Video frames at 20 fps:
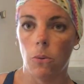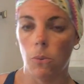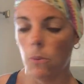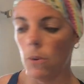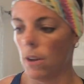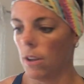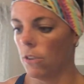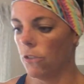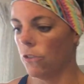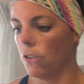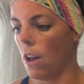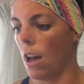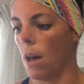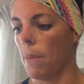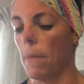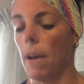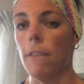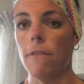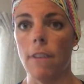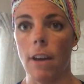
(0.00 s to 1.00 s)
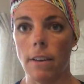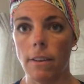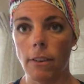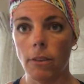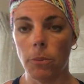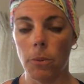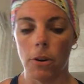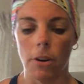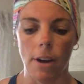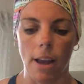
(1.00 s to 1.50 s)
which I found
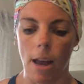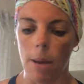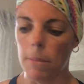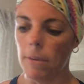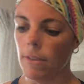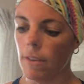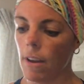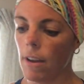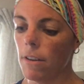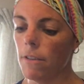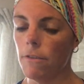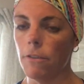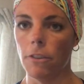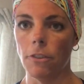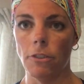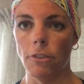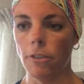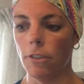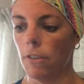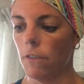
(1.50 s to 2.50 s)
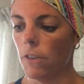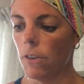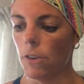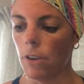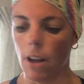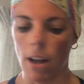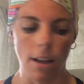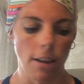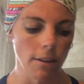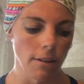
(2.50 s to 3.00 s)
this one on Amazon for just a few
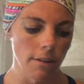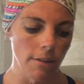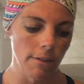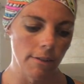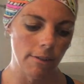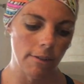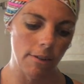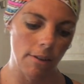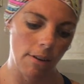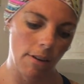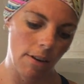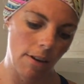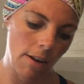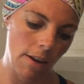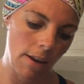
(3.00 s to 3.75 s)
dollars.